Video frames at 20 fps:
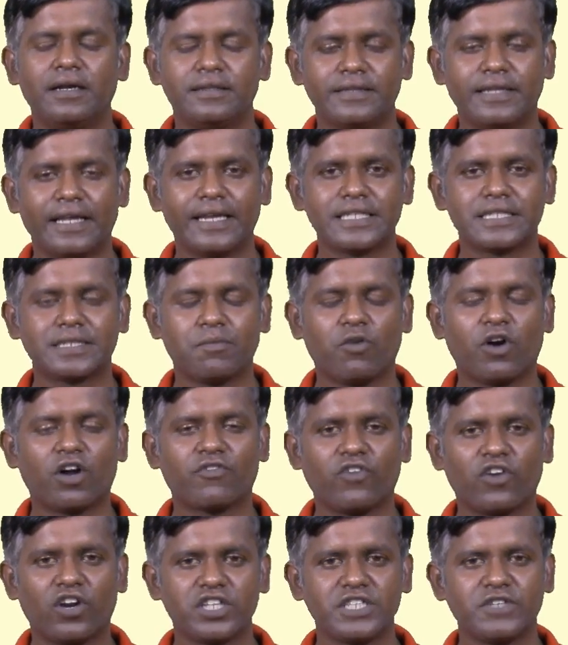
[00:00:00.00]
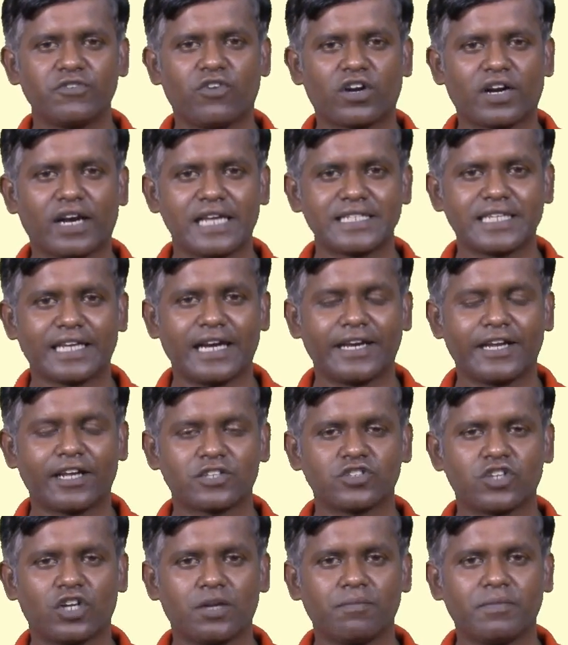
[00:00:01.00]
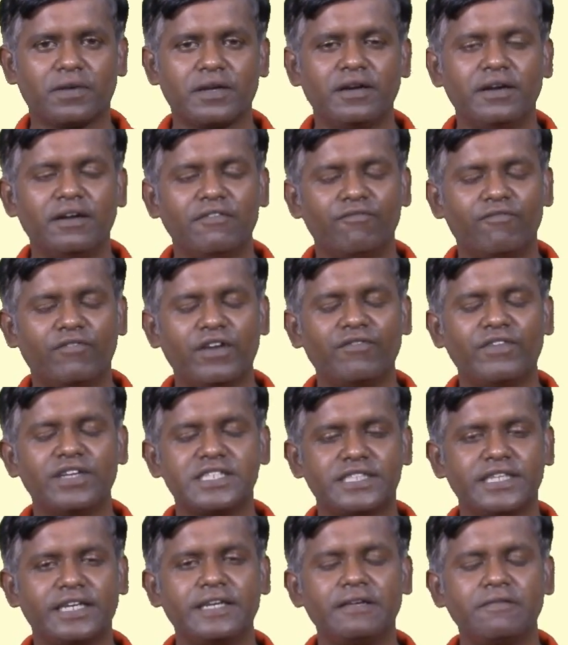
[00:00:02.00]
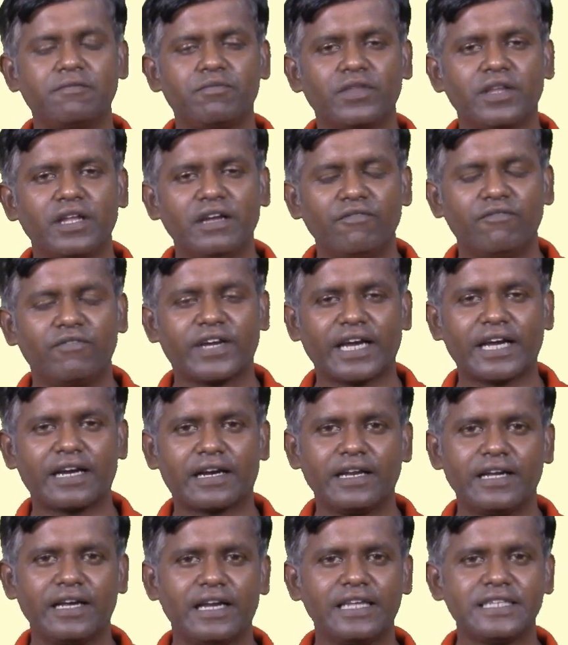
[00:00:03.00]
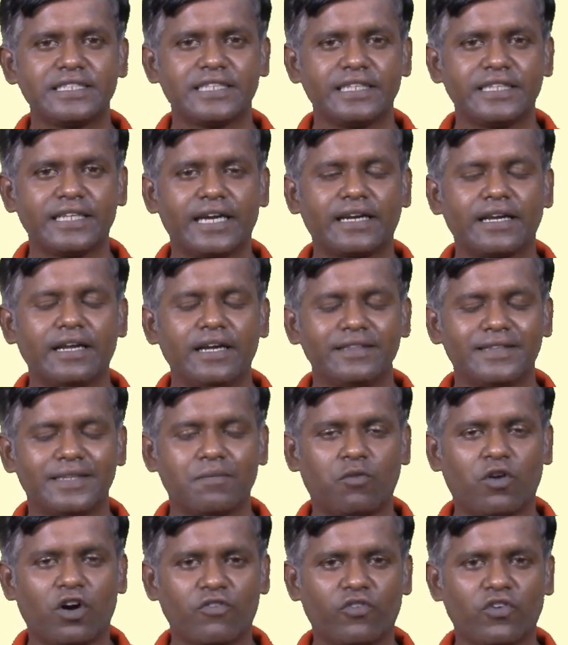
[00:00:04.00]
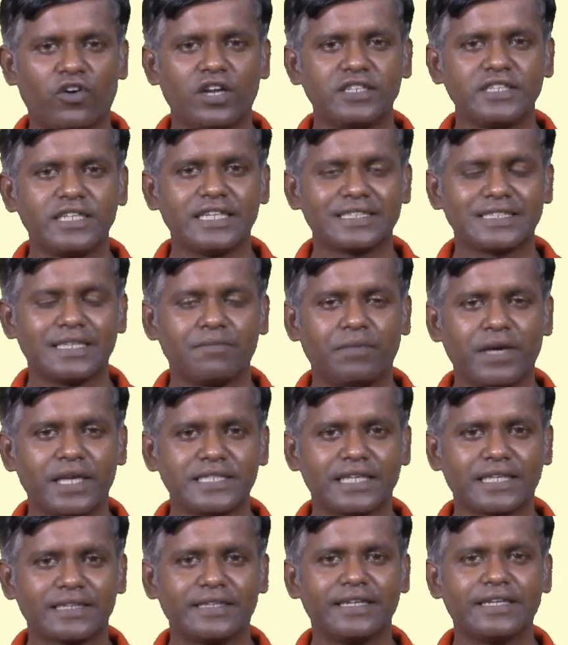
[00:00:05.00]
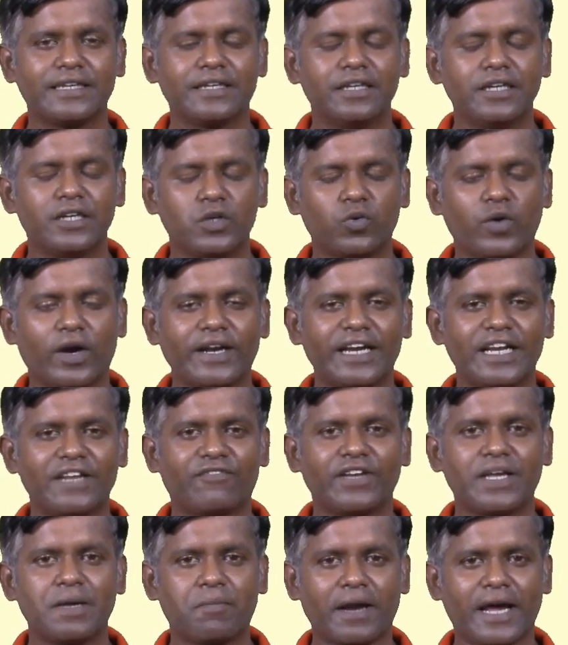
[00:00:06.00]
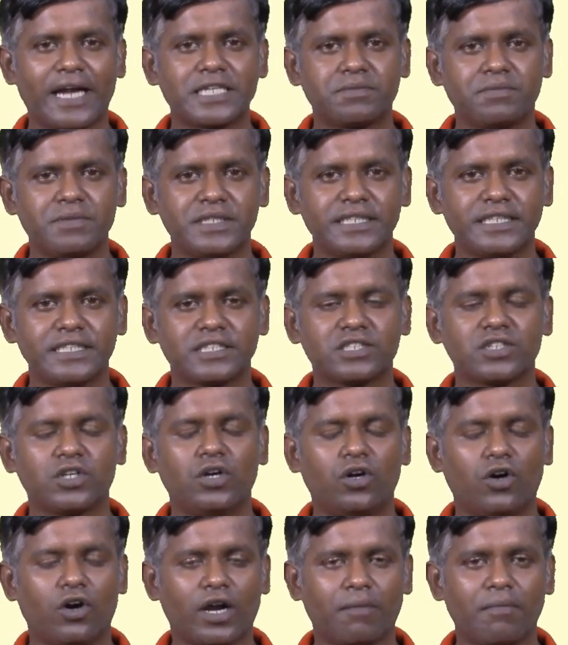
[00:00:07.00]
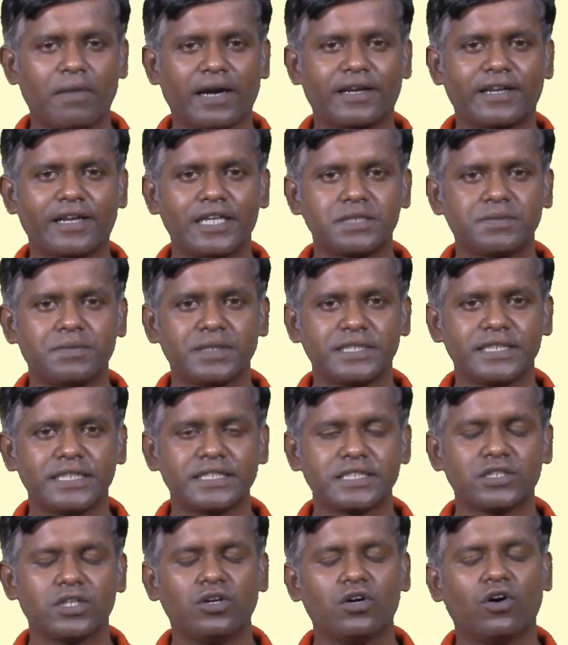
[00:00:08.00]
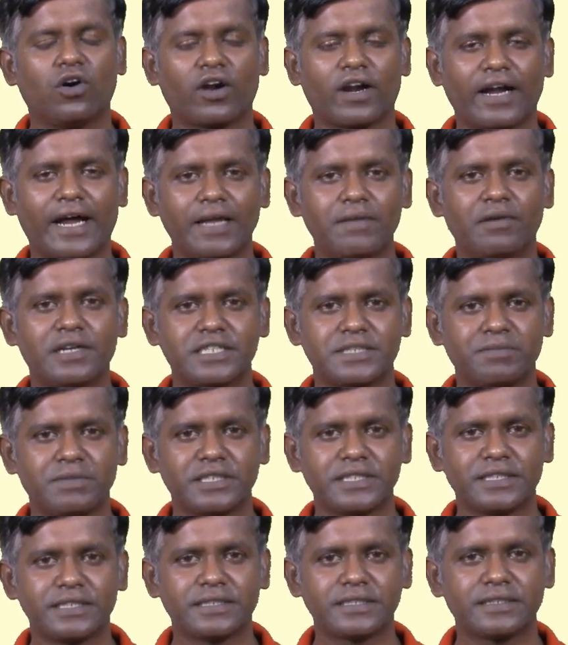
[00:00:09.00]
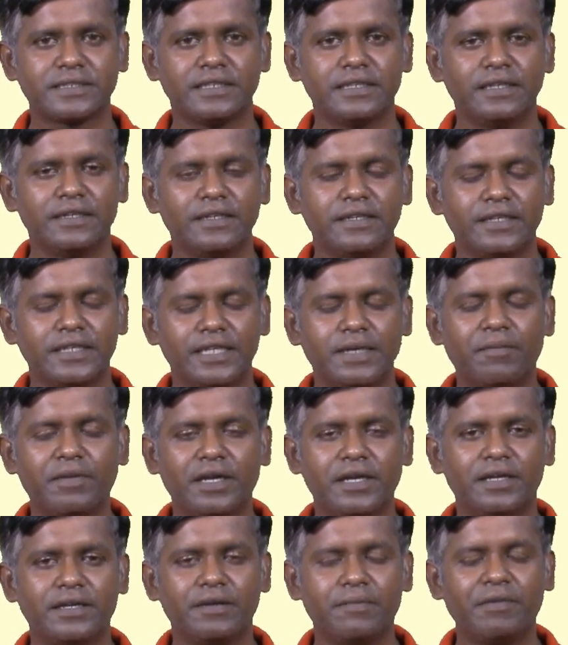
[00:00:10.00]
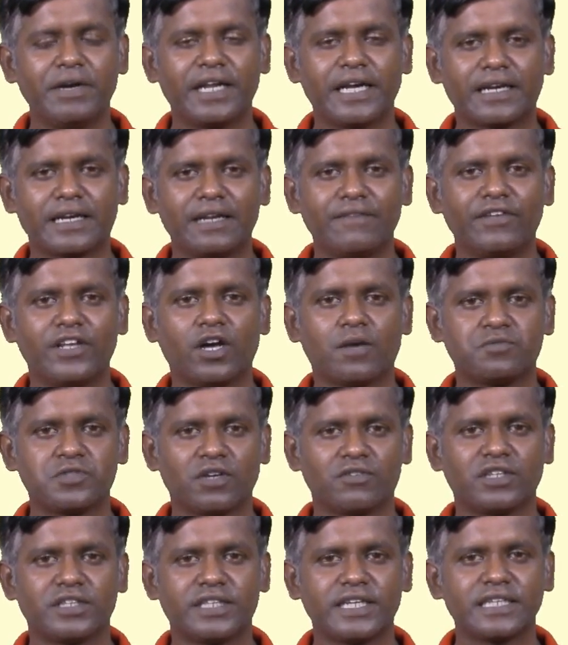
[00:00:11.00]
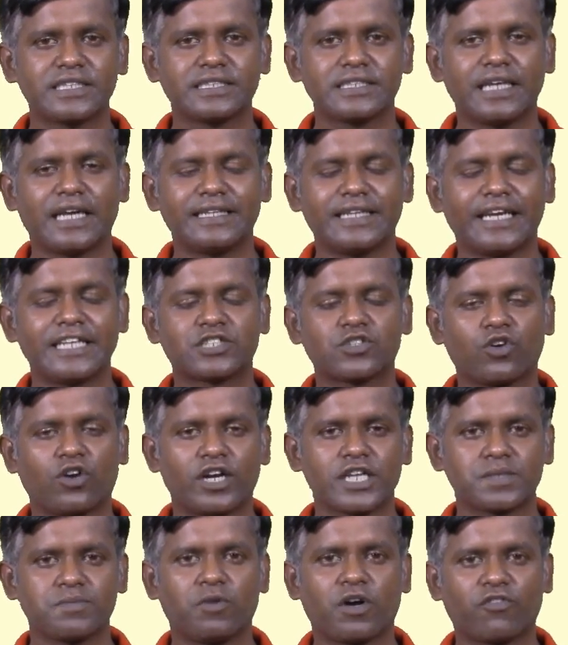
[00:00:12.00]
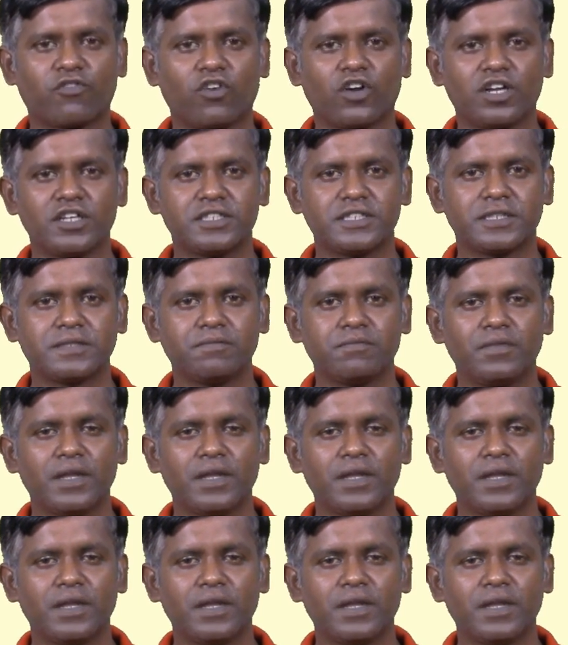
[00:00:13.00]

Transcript: There is a morphology for classical taxonomy. When we see, we can clearly see that the morphology is the basic thing to identify a plant species or a bacterial species or an animal species. Immediately we observe the things, and that is called as morphology.